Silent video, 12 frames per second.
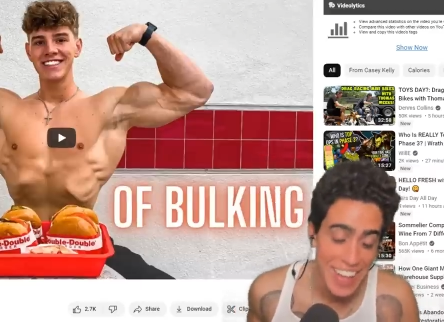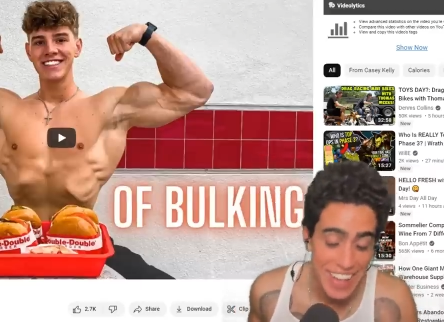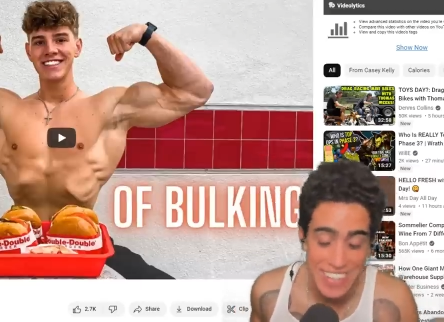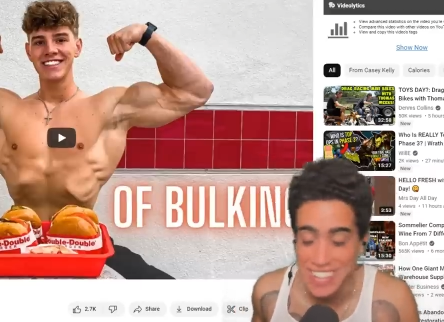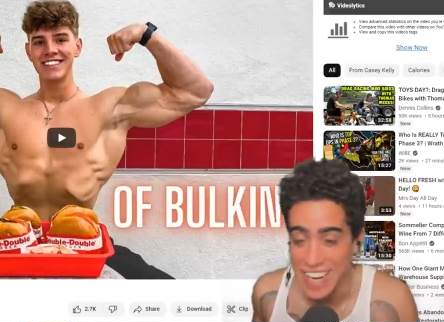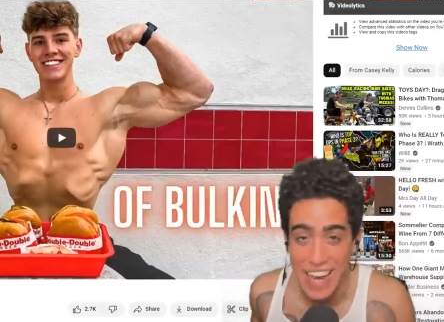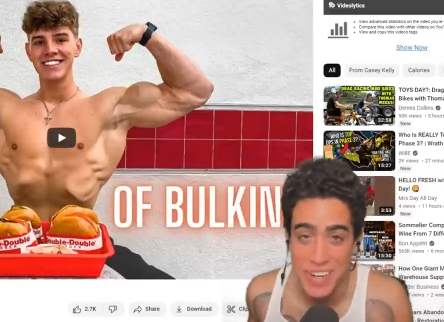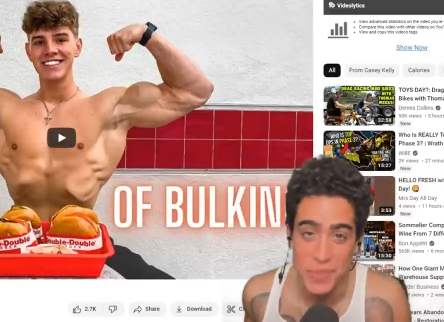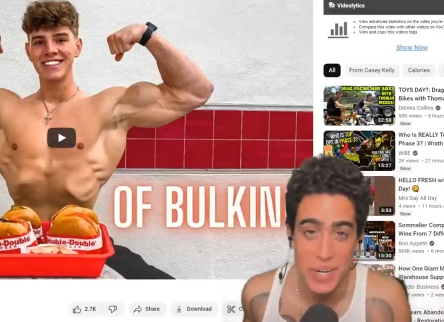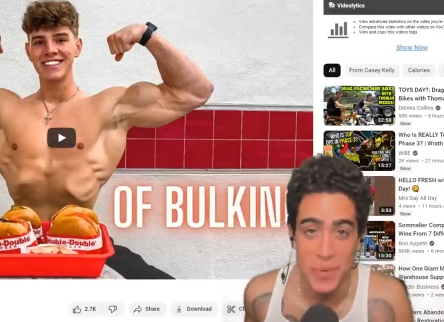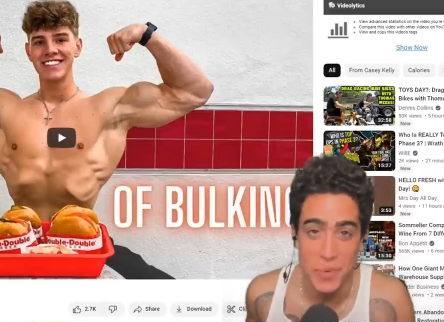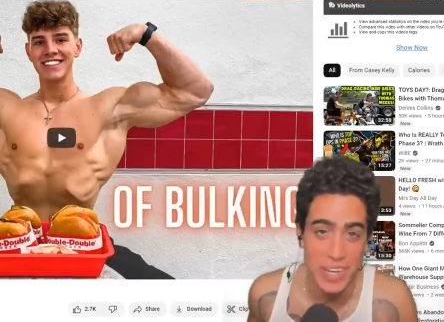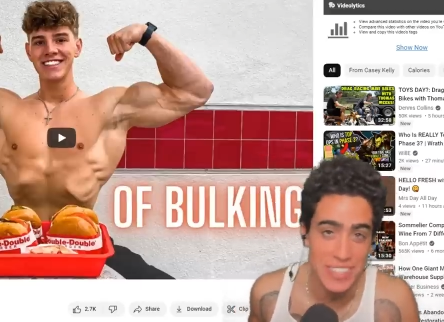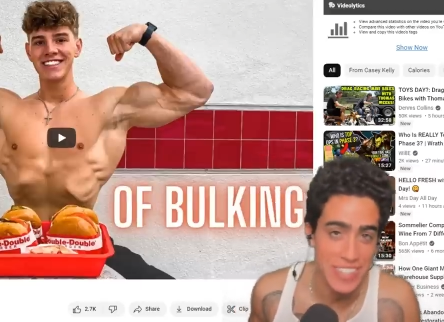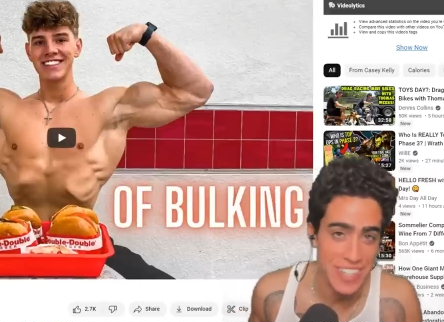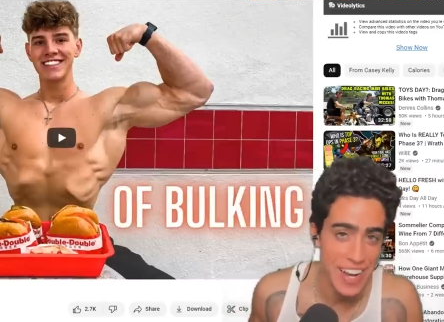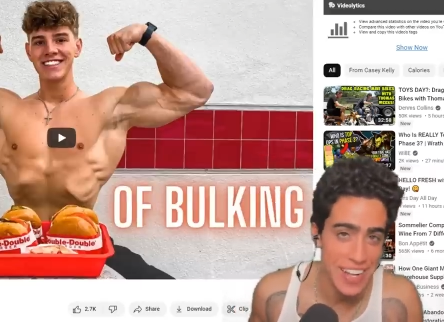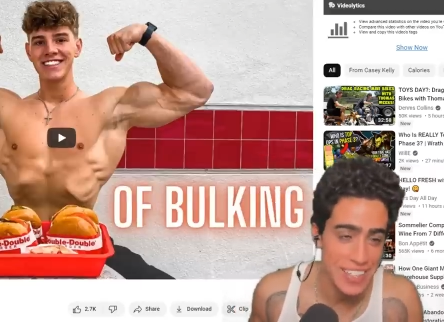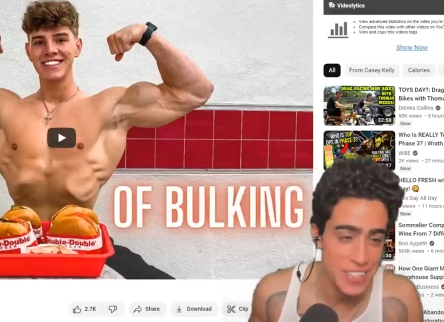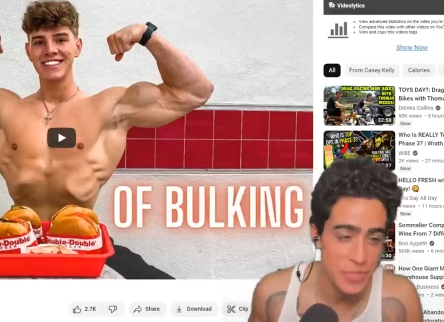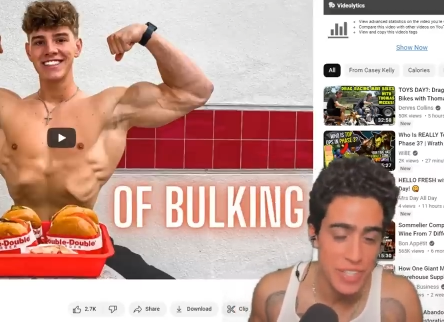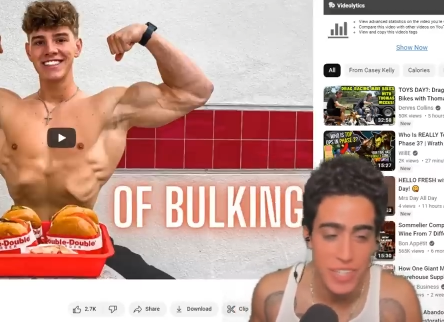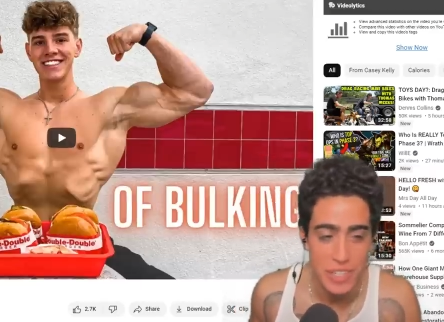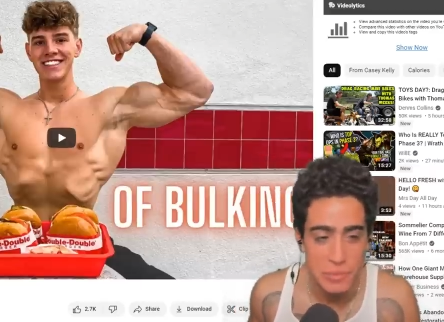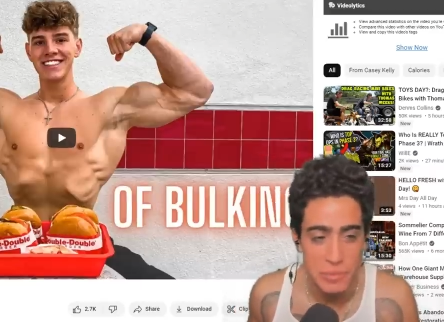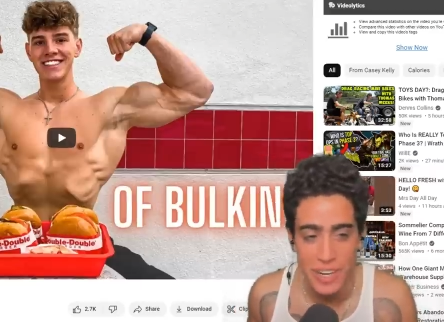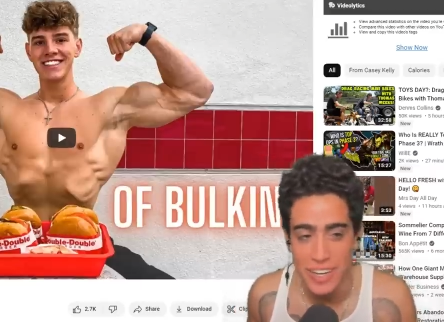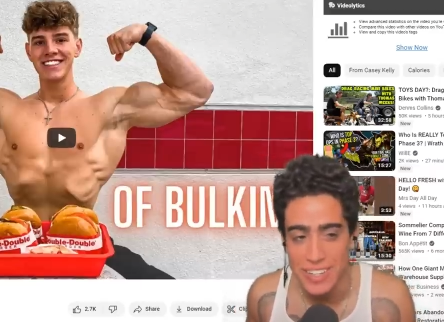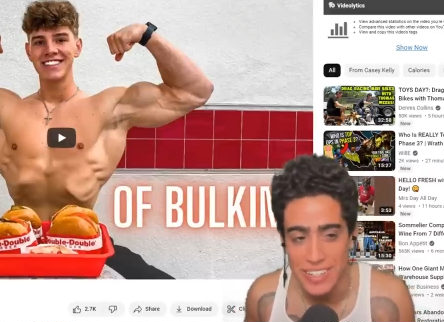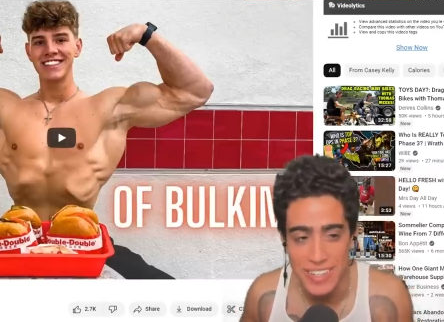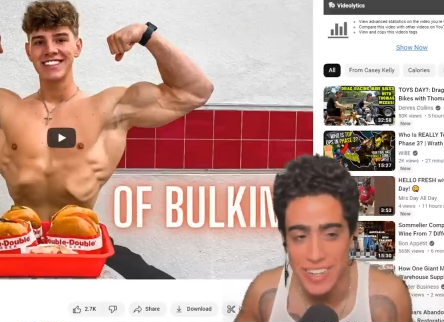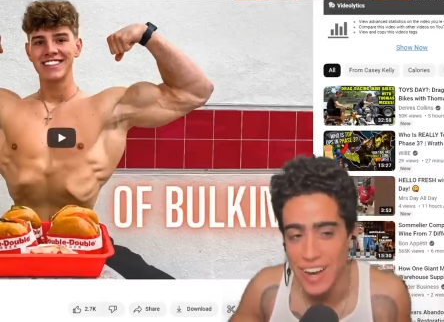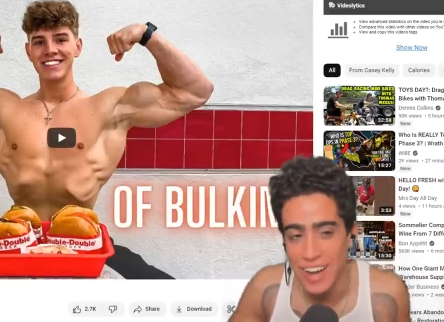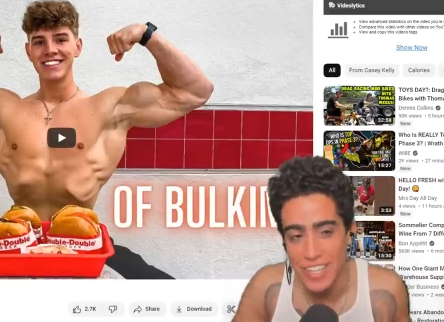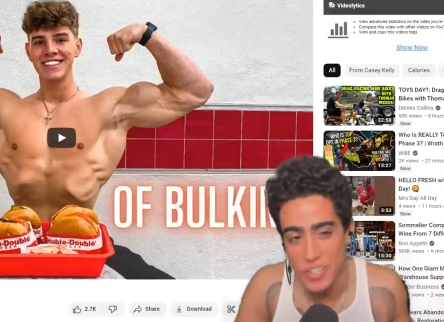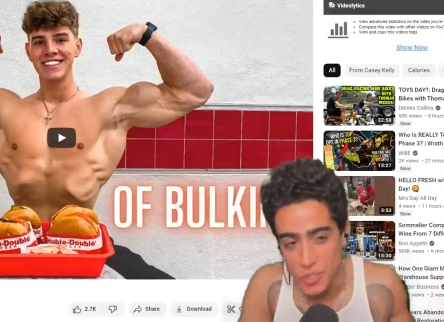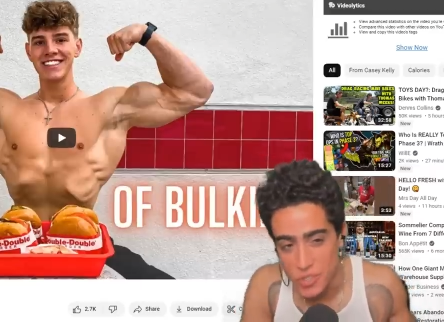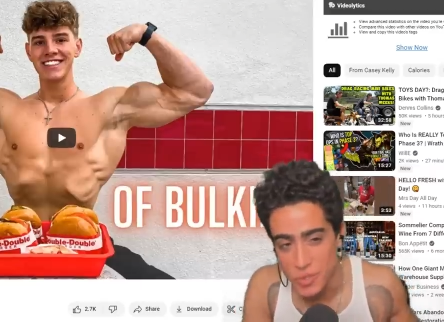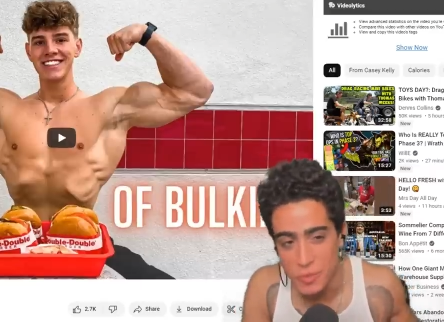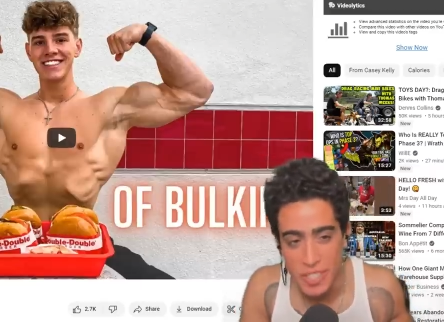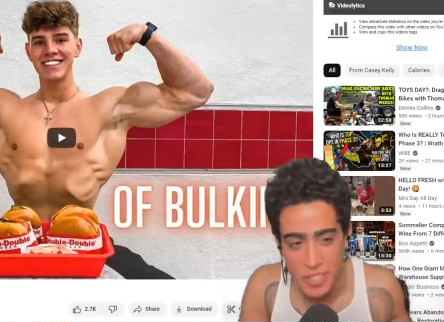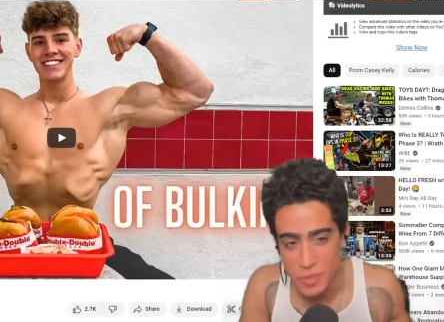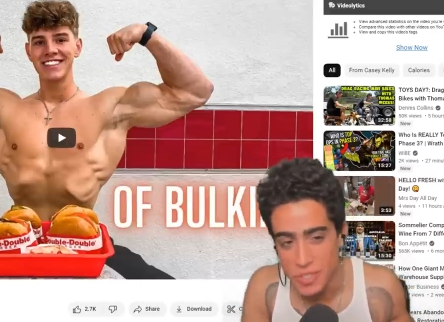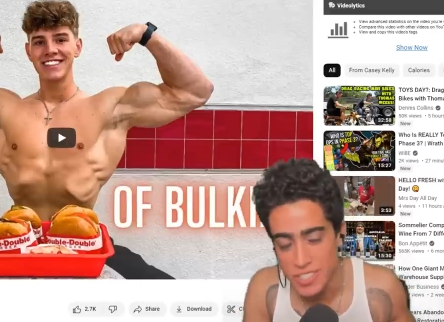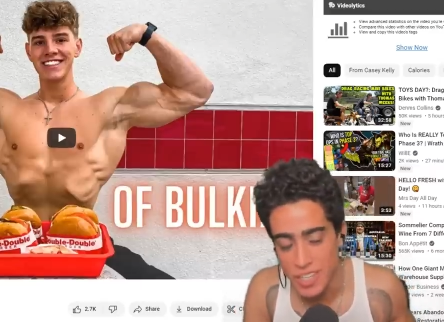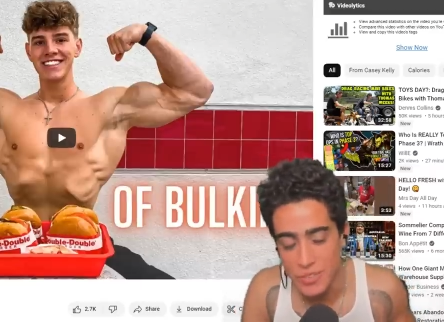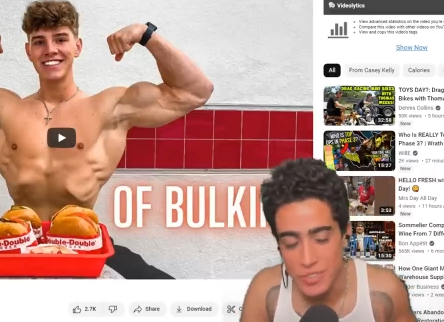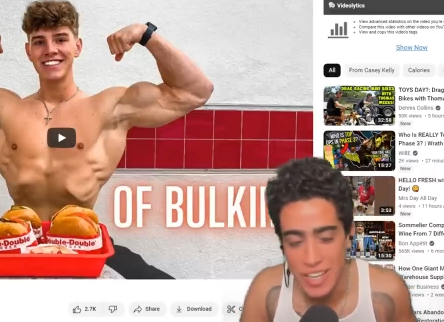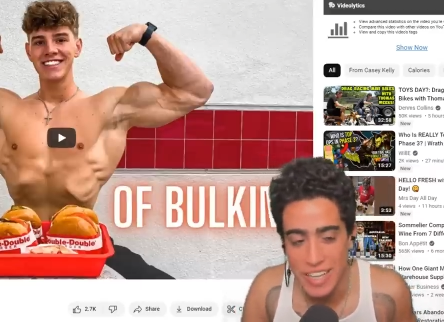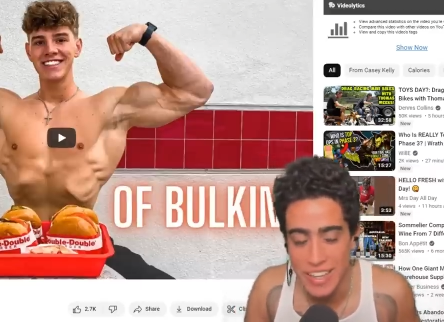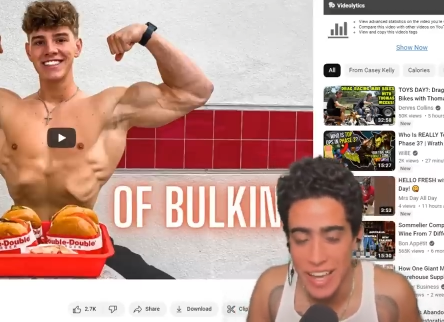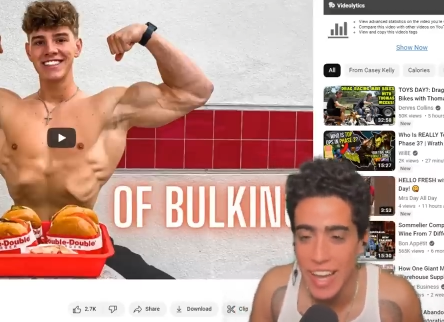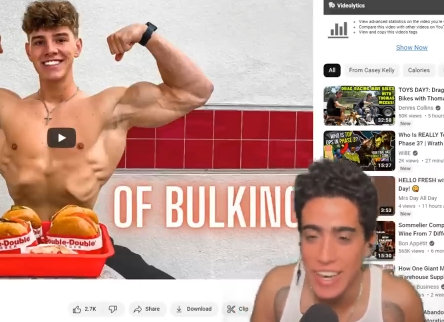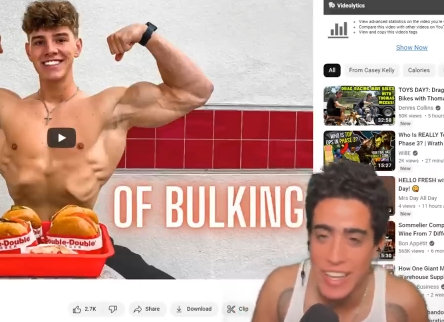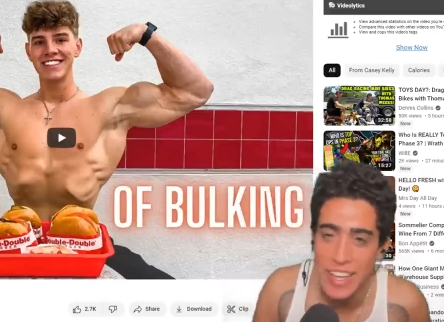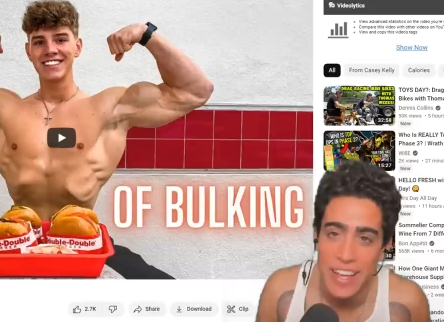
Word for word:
Speaker 1: That's kind of what I wanted to title this video, but you know how YouTube is with stuff like that.